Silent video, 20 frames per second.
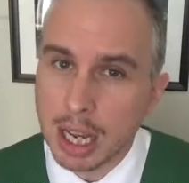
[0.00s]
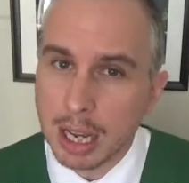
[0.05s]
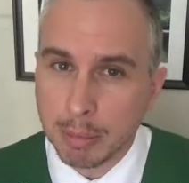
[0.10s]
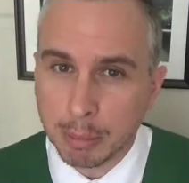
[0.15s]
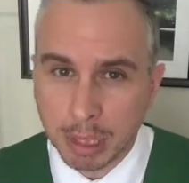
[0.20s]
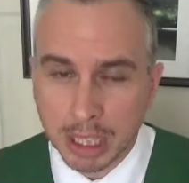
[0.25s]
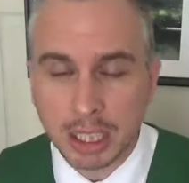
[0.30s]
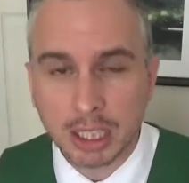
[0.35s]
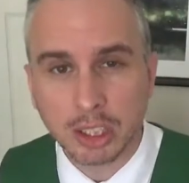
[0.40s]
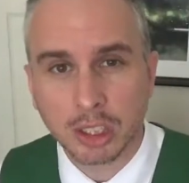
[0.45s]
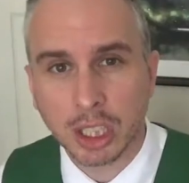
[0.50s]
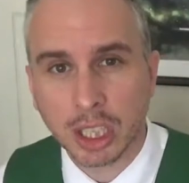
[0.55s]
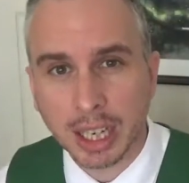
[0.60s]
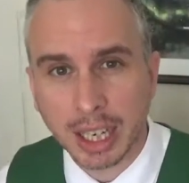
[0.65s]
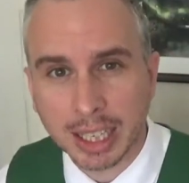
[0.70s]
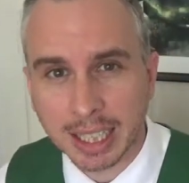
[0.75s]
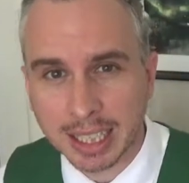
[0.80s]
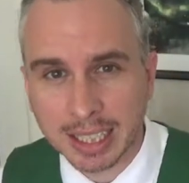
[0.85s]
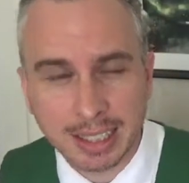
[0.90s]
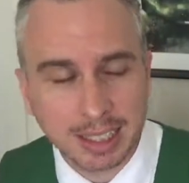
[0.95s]
Being a
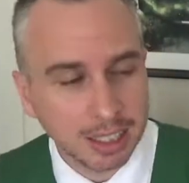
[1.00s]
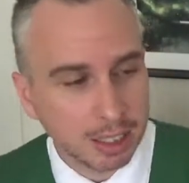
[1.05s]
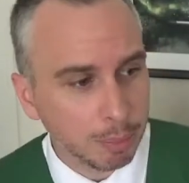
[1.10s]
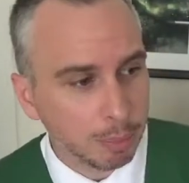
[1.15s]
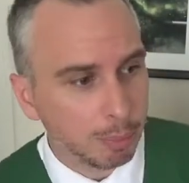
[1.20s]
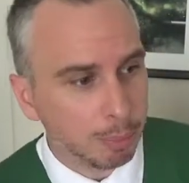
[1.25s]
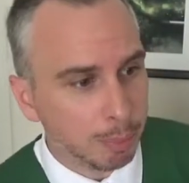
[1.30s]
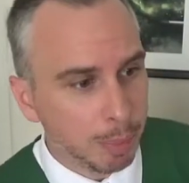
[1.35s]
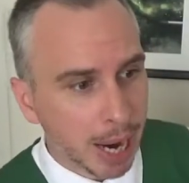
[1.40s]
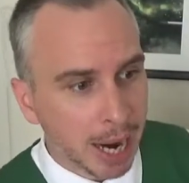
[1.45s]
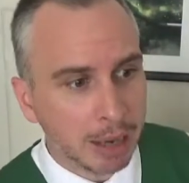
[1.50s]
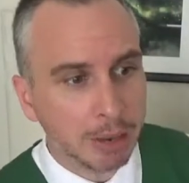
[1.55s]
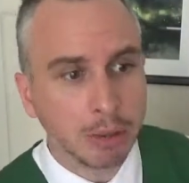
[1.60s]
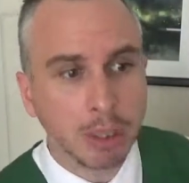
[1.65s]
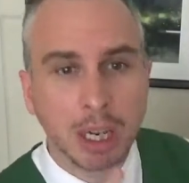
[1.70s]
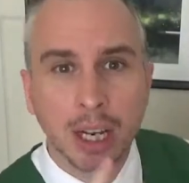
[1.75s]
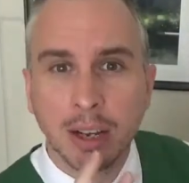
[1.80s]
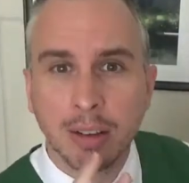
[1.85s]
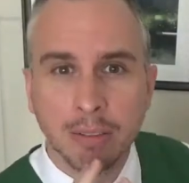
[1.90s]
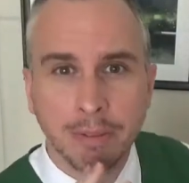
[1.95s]
Jedi isn't about
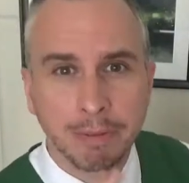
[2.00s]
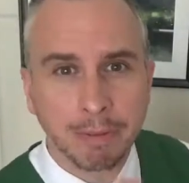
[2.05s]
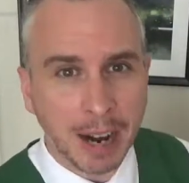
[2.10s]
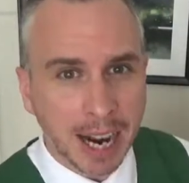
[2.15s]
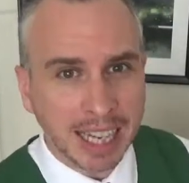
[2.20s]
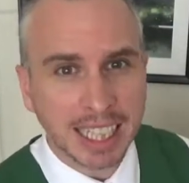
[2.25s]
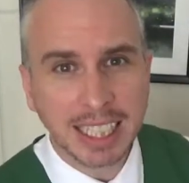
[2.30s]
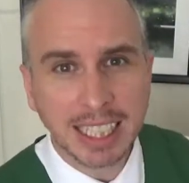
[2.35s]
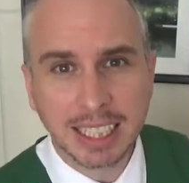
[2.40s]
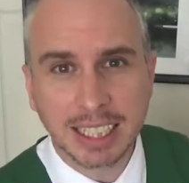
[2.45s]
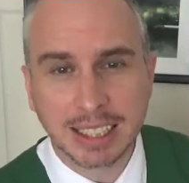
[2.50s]
finding